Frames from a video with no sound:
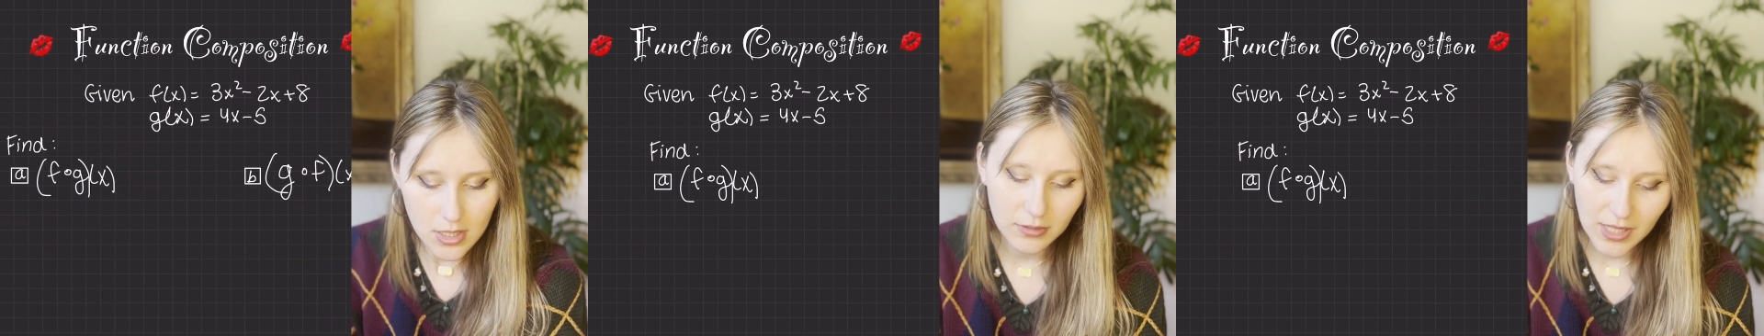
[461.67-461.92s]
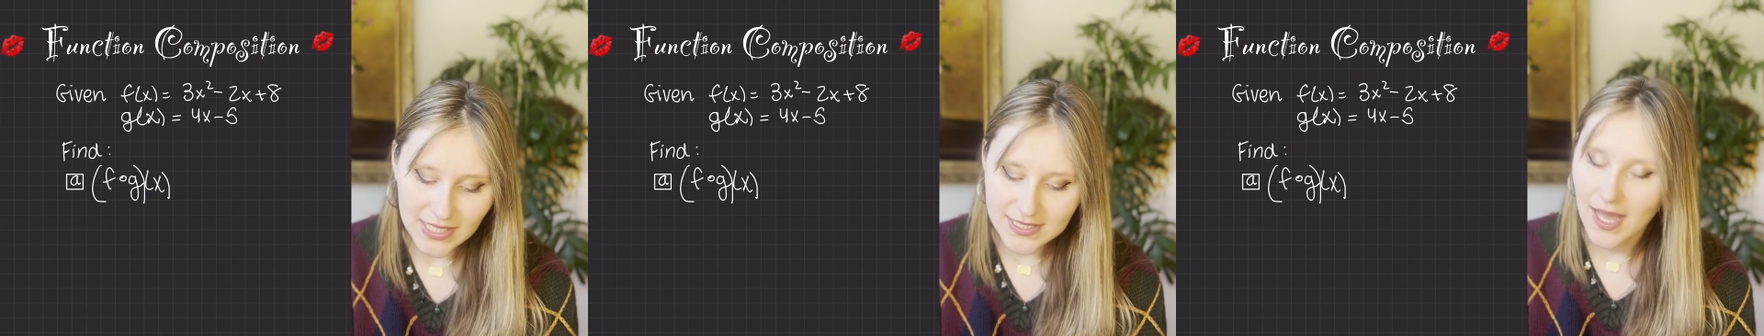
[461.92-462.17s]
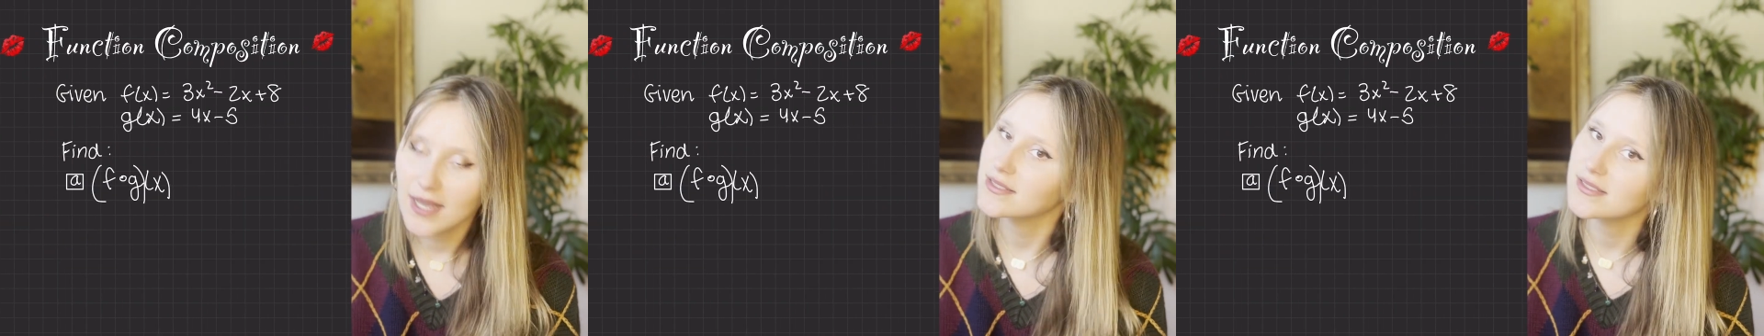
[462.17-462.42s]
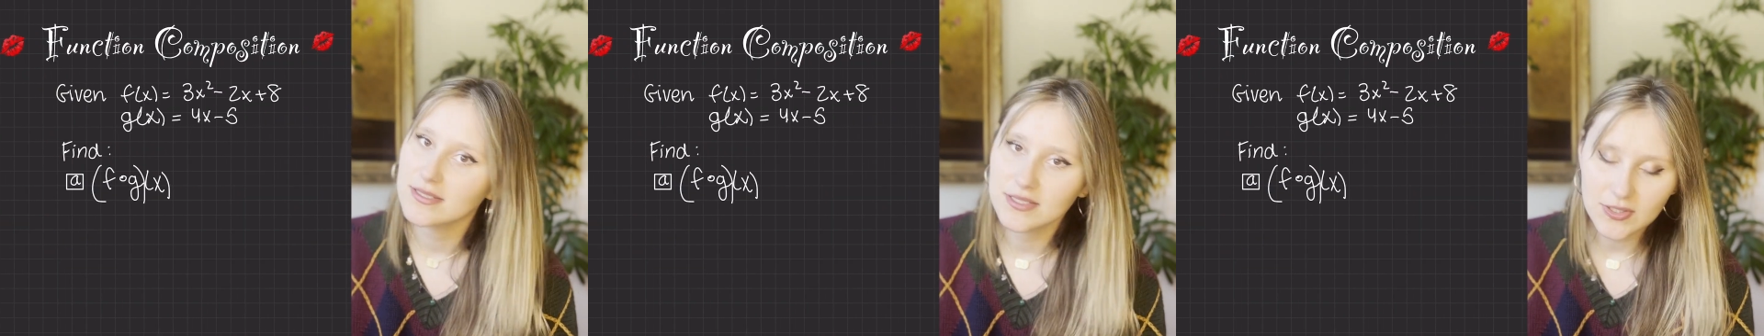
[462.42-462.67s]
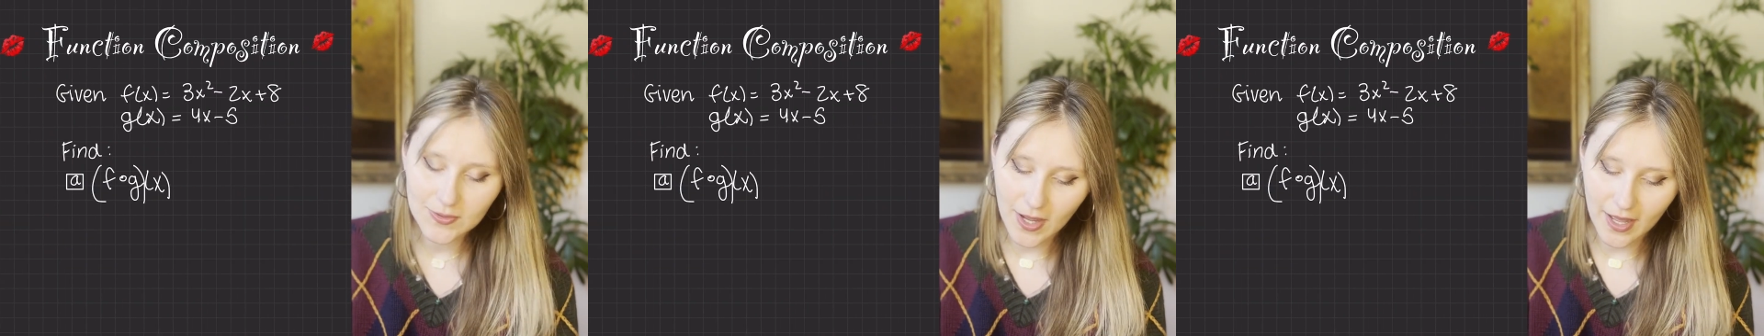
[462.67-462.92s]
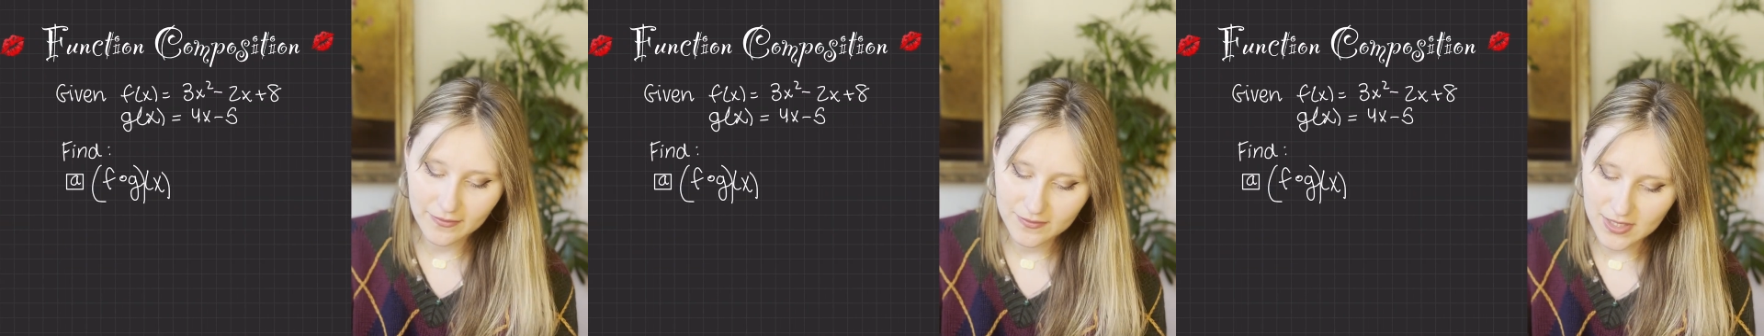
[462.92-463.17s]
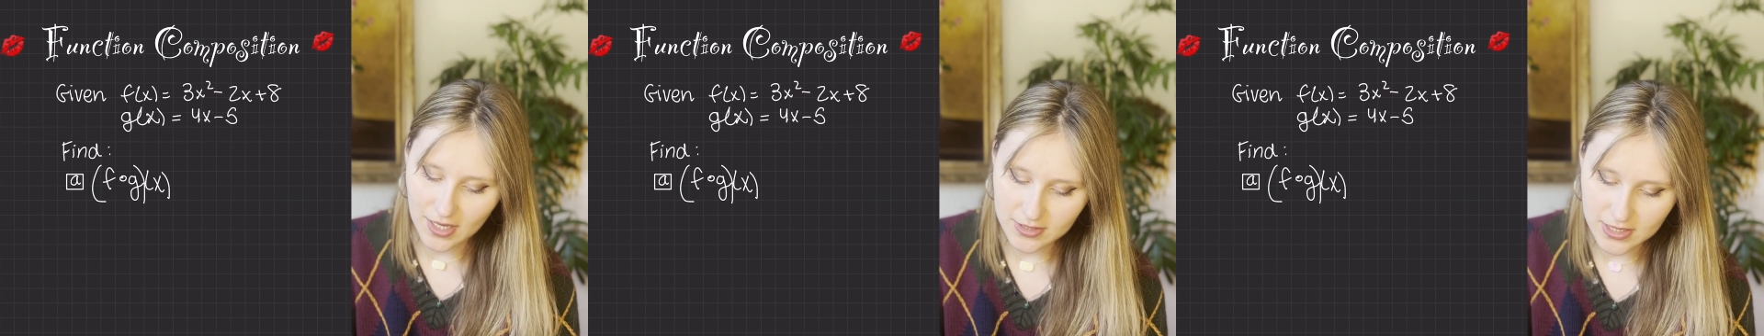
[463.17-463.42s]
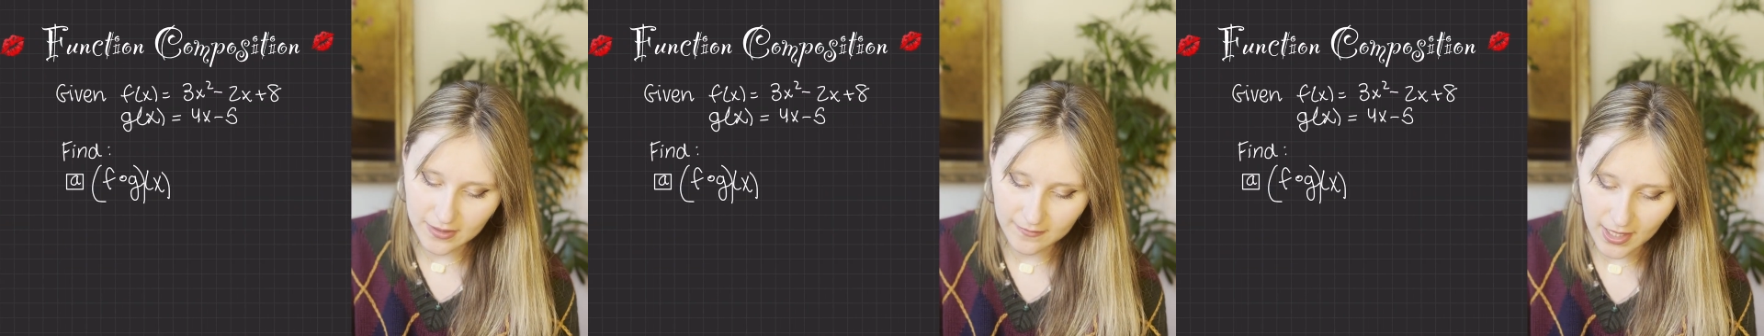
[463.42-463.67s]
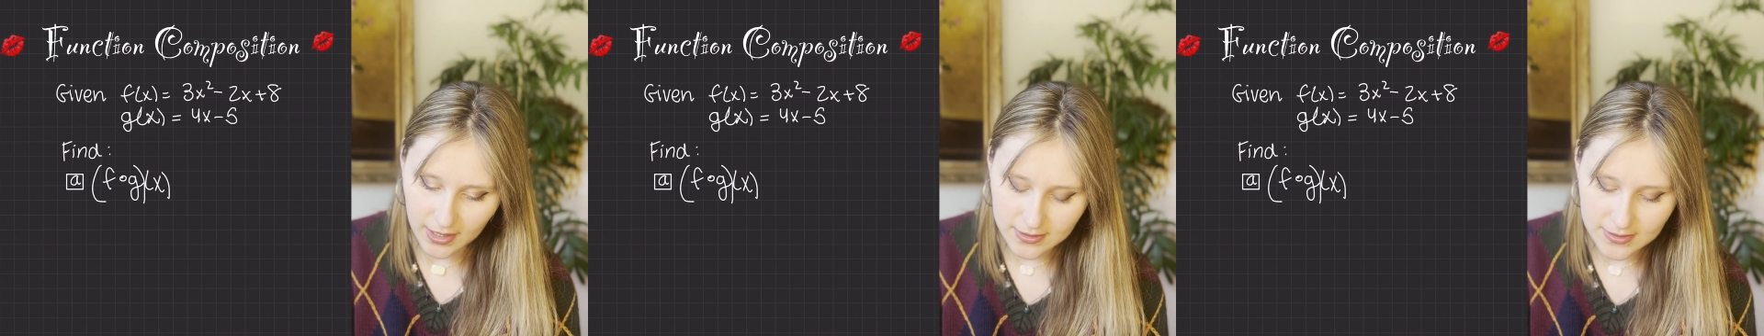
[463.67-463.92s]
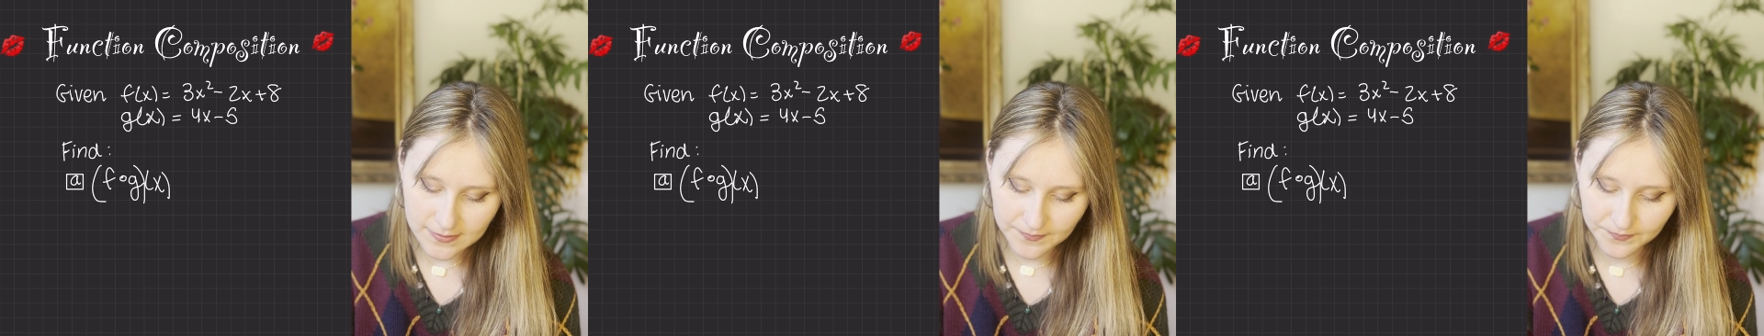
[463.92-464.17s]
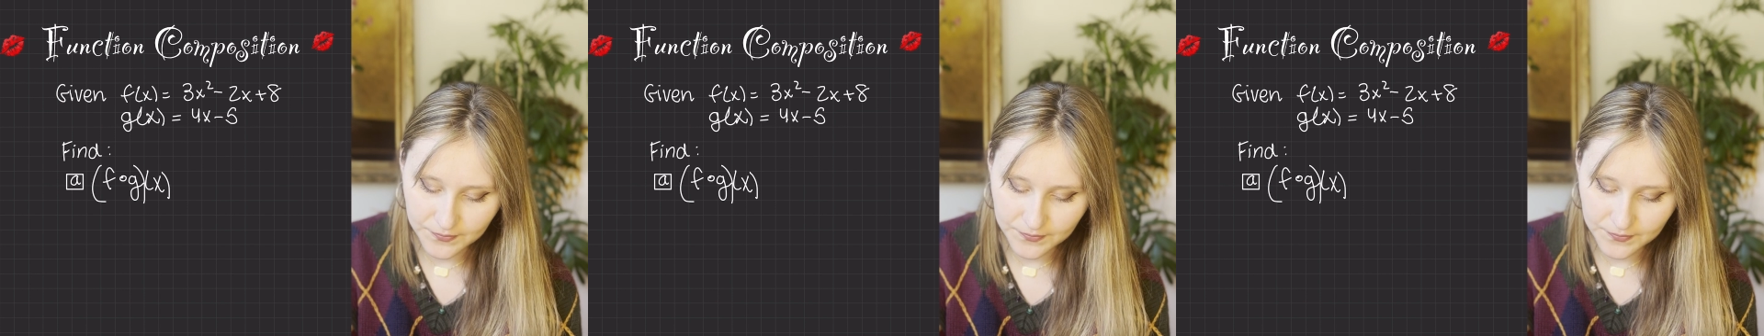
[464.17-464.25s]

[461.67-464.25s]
Let us do f dot g of x.